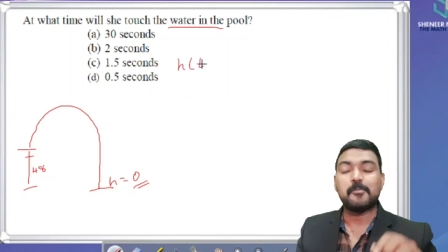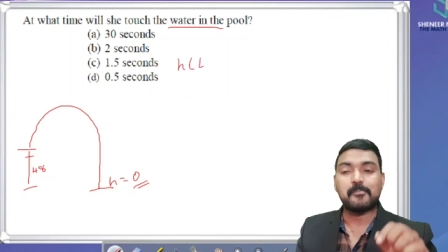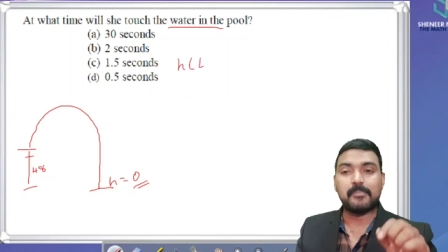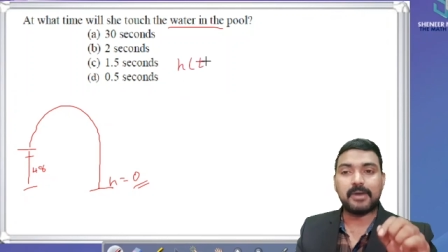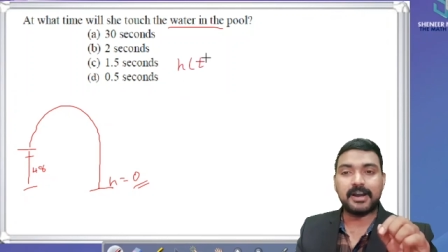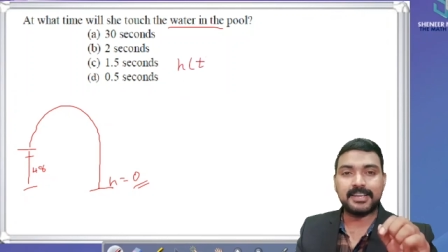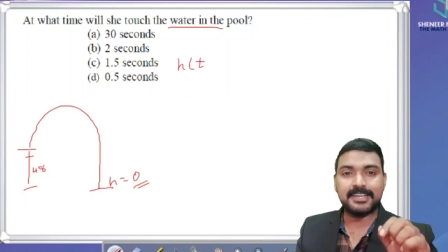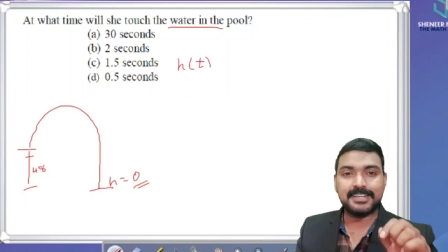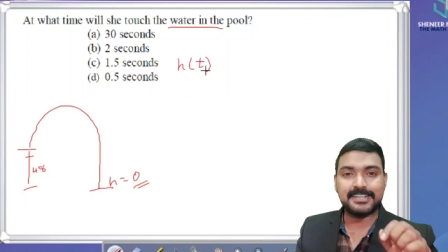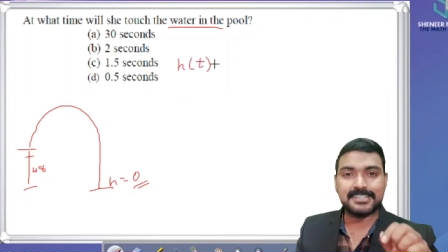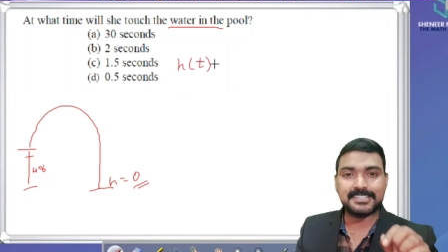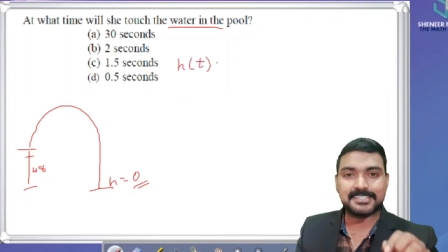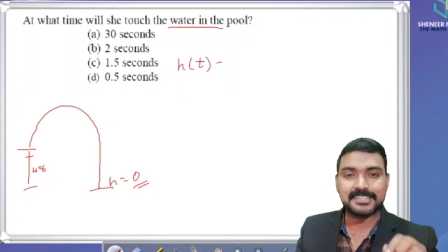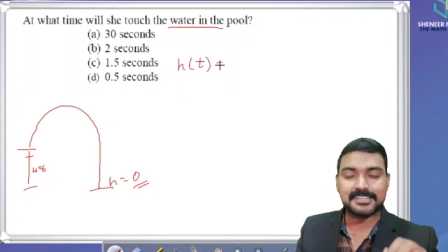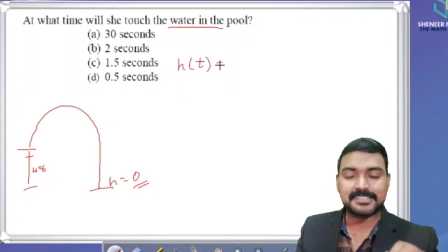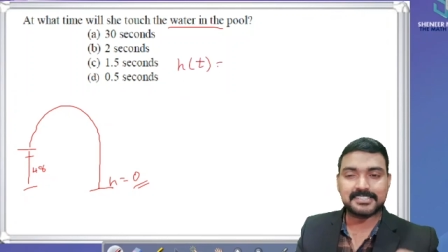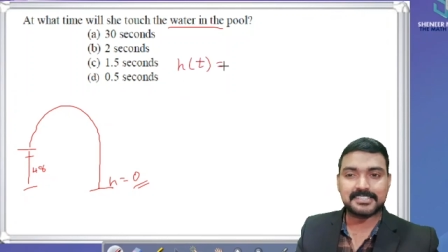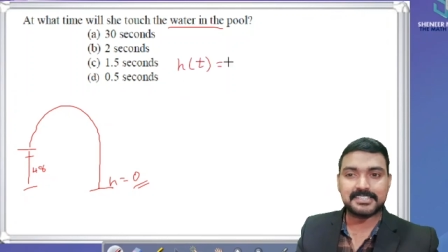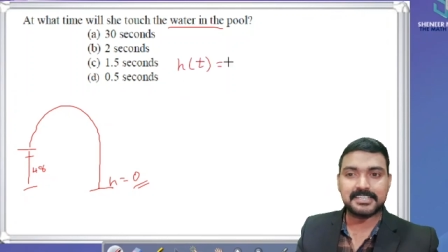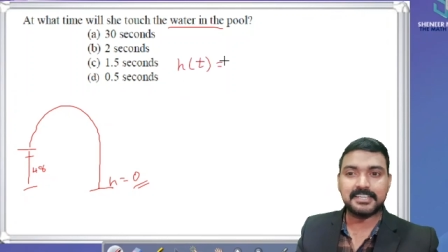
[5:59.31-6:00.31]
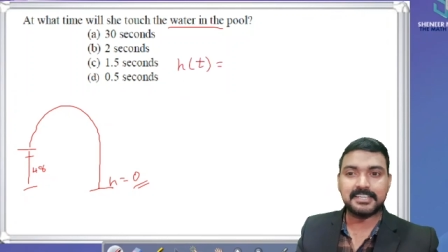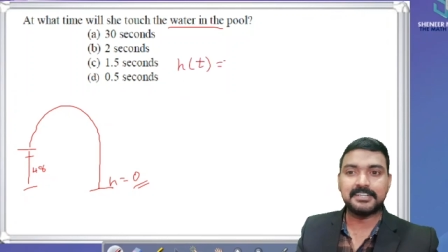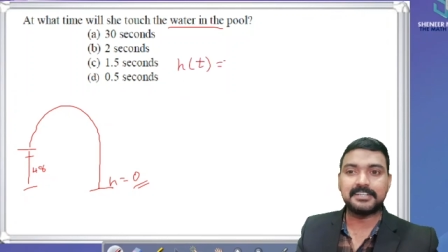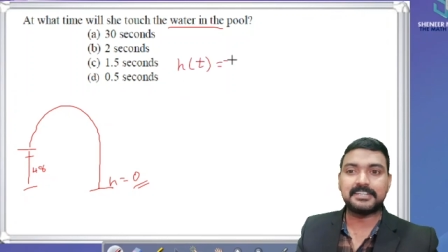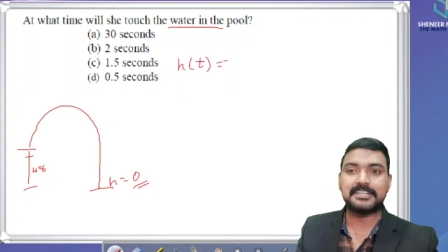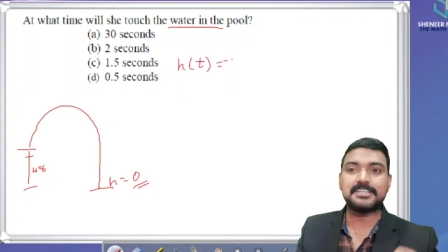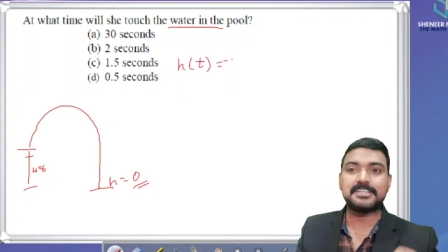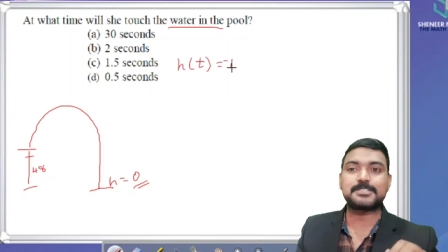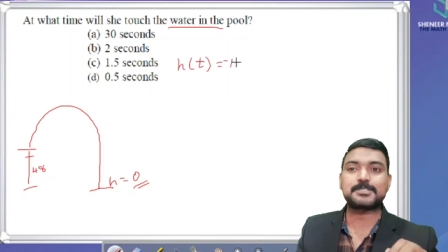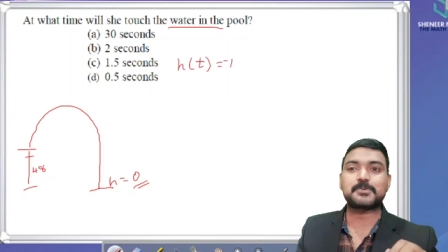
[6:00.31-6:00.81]
minus
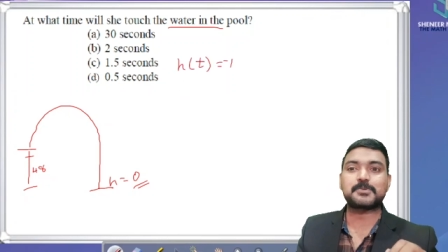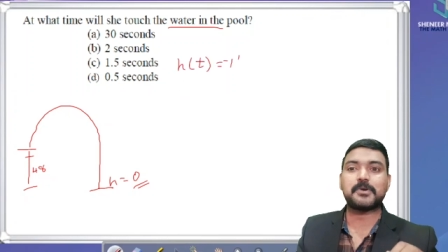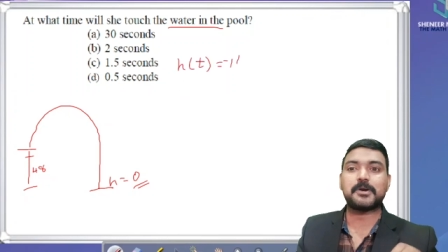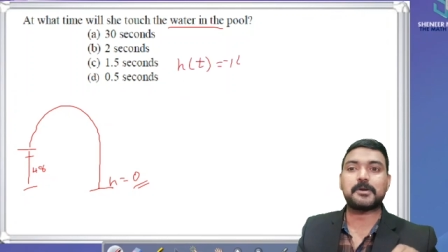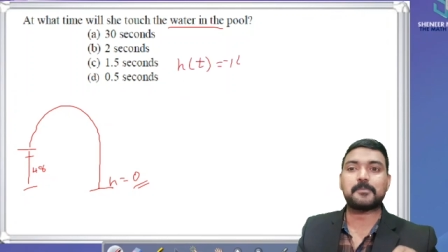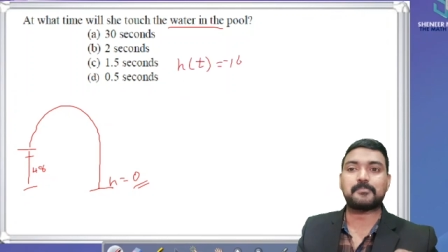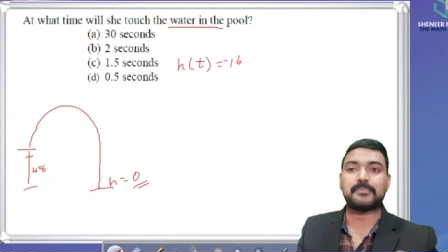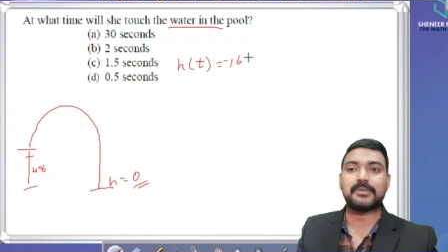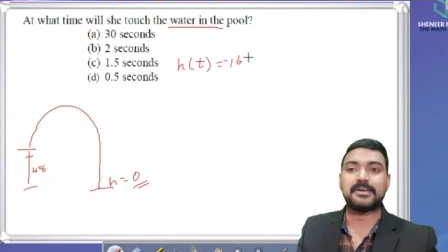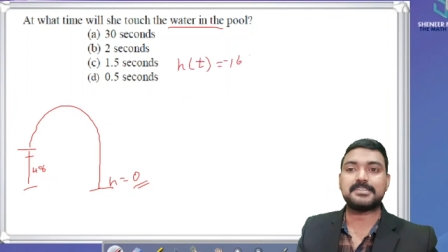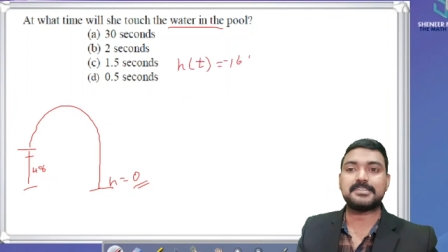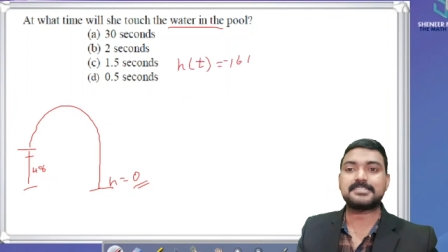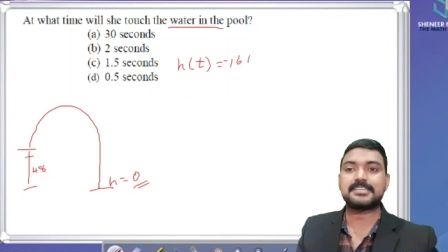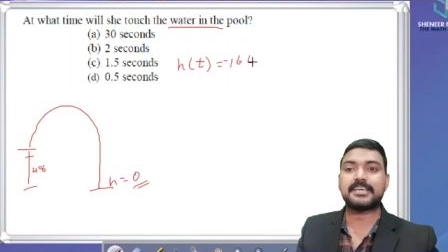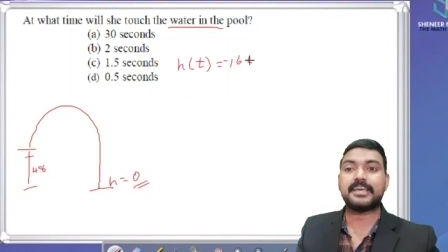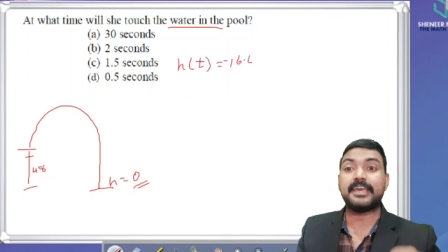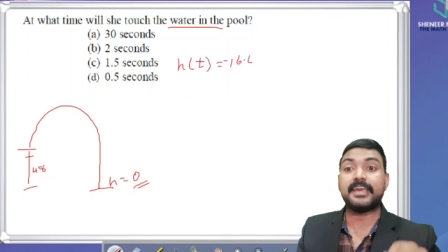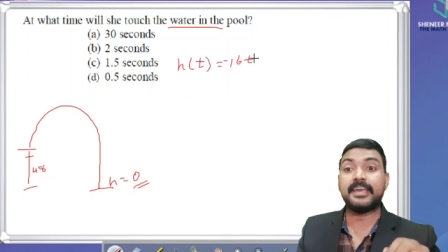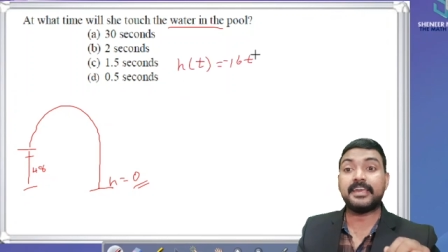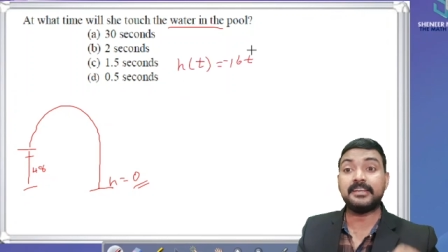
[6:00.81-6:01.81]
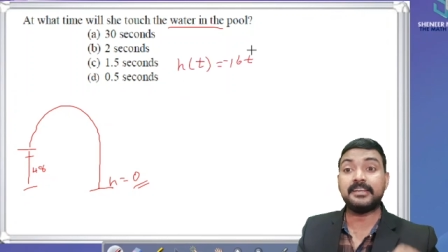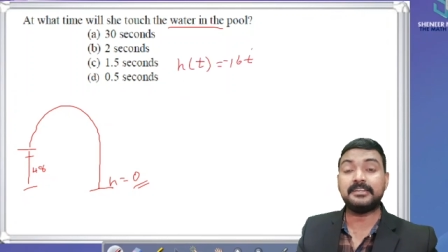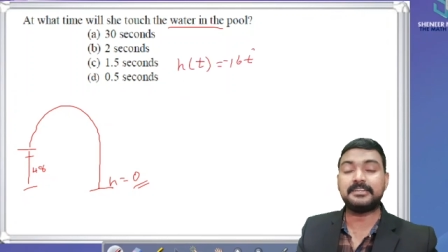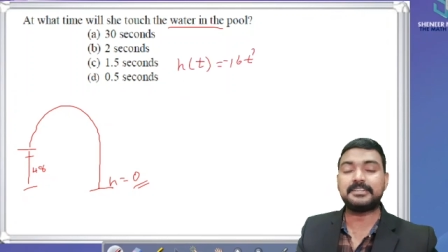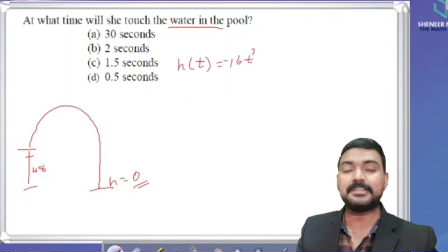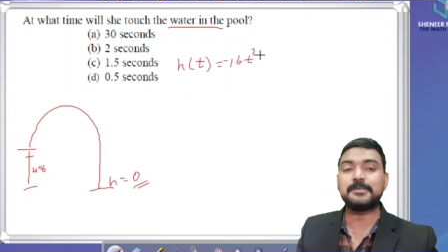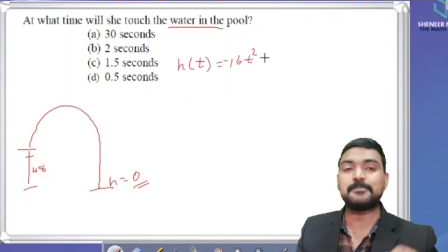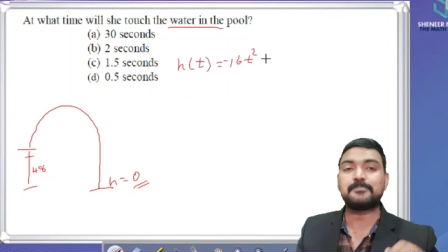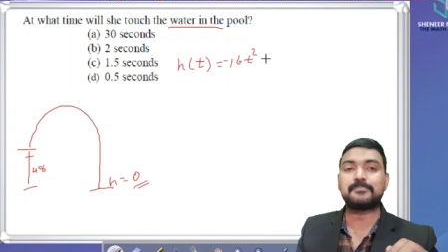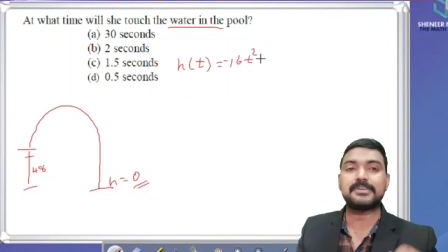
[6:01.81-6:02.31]
16t square plus
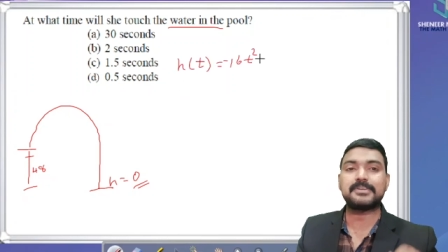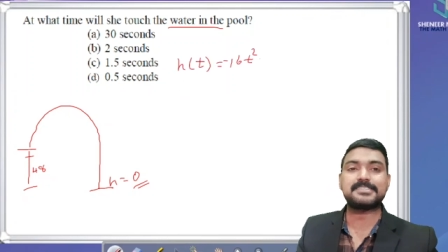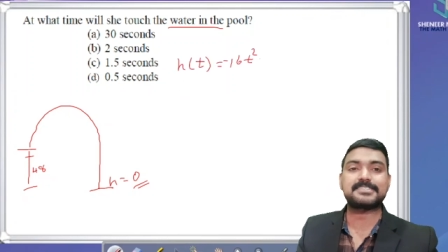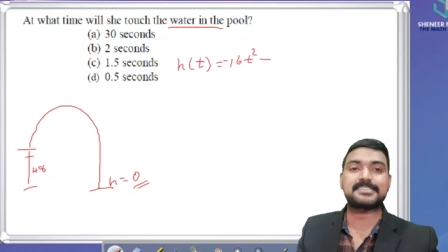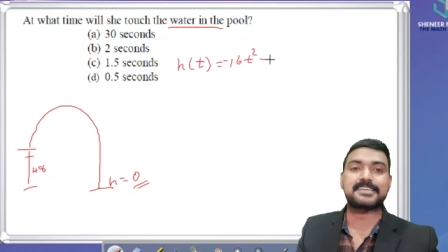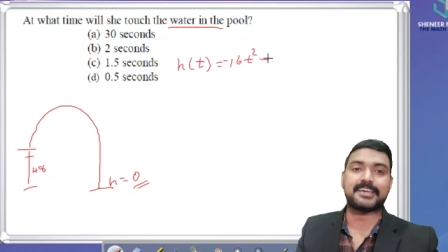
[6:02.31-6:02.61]
8t plus